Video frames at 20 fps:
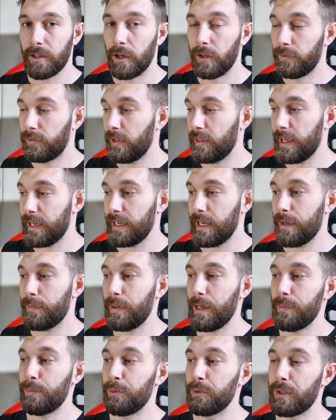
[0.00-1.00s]
Hopefully, they get
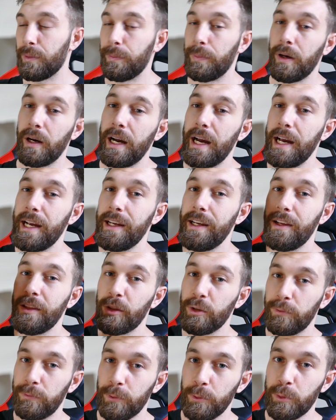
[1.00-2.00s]
people to buy
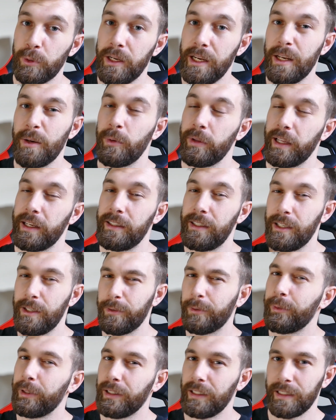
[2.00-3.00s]
the full kit when they
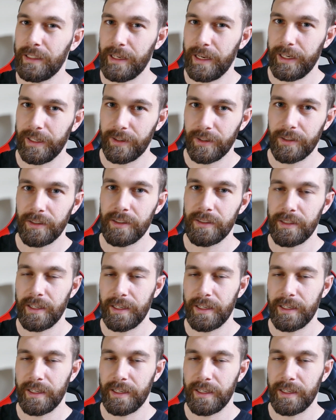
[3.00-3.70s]
didn't really need it, is